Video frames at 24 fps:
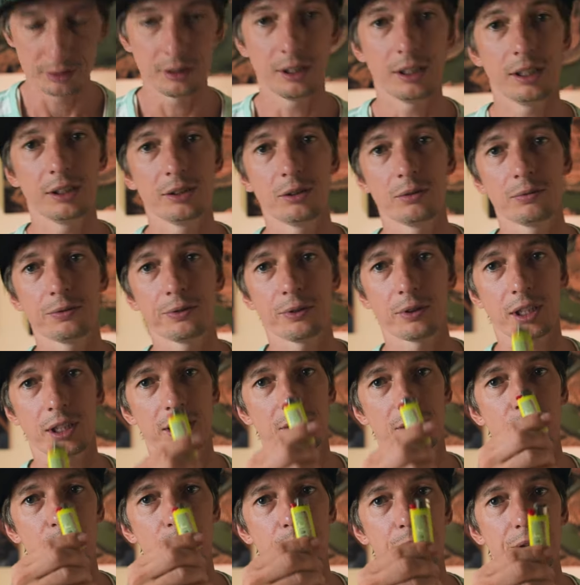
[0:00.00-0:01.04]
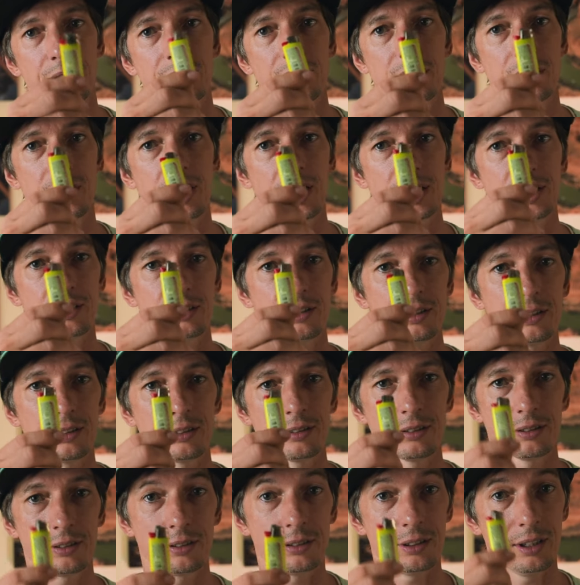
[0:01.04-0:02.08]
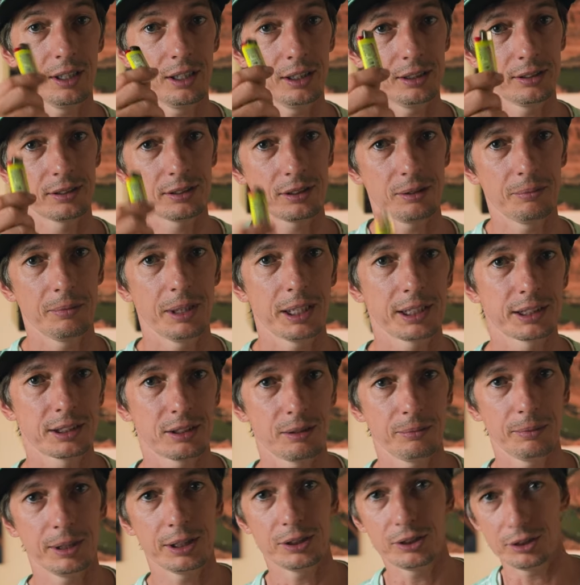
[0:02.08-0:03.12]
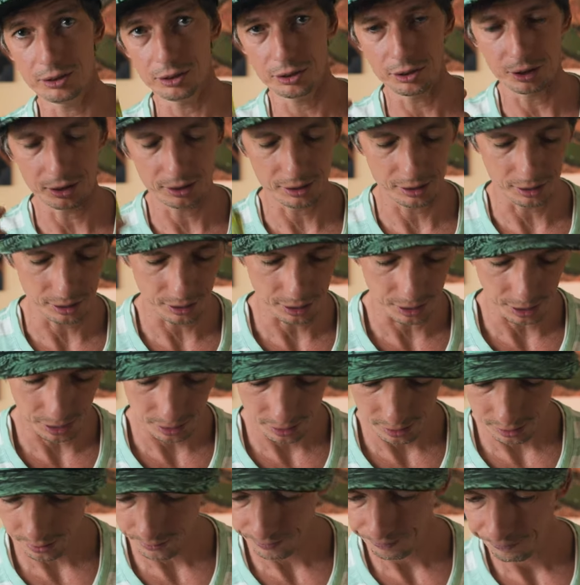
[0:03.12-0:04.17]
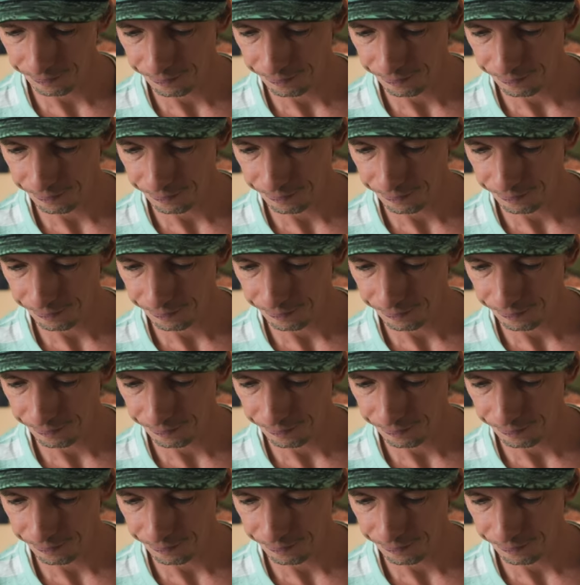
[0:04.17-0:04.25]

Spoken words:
Don't forget to bring a lighter and some extra matches just in case.